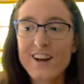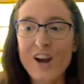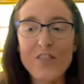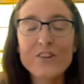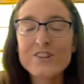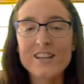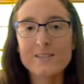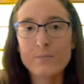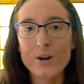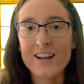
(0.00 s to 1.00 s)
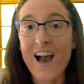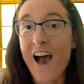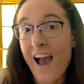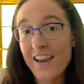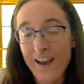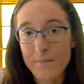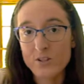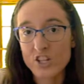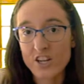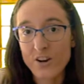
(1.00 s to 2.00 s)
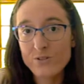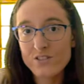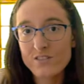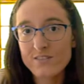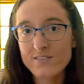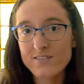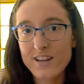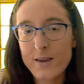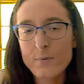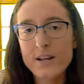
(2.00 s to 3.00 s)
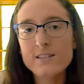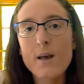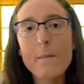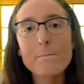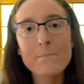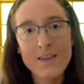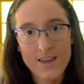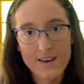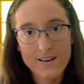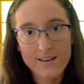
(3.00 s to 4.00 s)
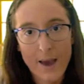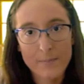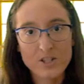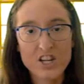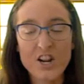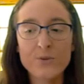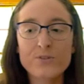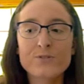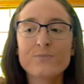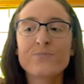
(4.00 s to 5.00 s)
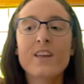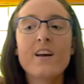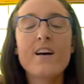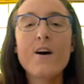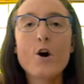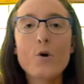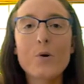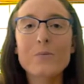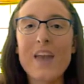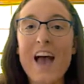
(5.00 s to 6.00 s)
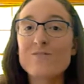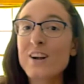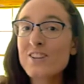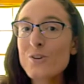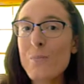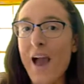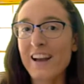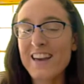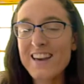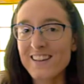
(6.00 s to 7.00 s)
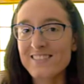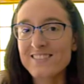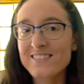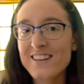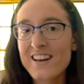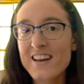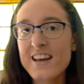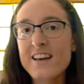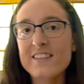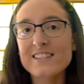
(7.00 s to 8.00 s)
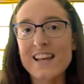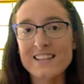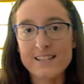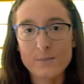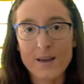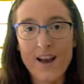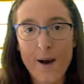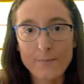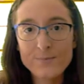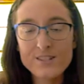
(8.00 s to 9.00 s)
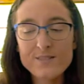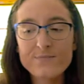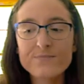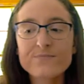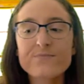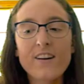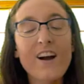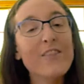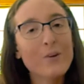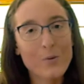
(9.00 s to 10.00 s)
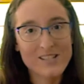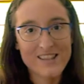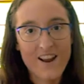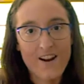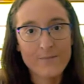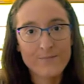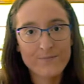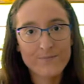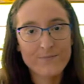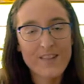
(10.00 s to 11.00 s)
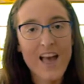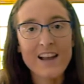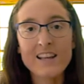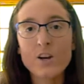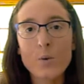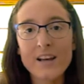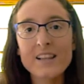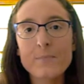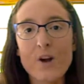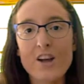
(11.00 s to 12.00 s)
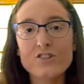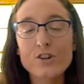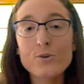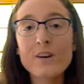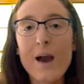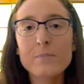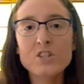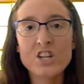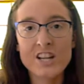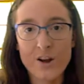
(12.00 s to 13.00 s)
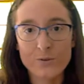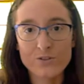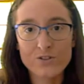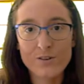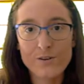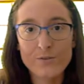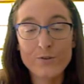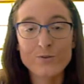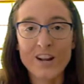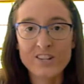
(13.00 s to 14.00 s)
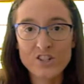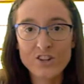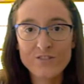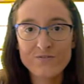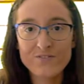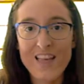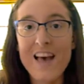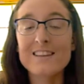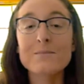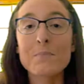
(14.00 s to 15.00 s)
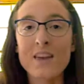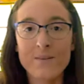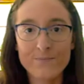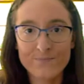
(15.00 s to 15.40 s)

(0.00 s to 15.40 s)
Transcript: Gunther doesn't bring I cappuccinos, he brings me cappuccinos. When we add Rachel back in, the sentence becomes, Gunther was there, and he quickly brought 2 cappuccinos for Rachel and me.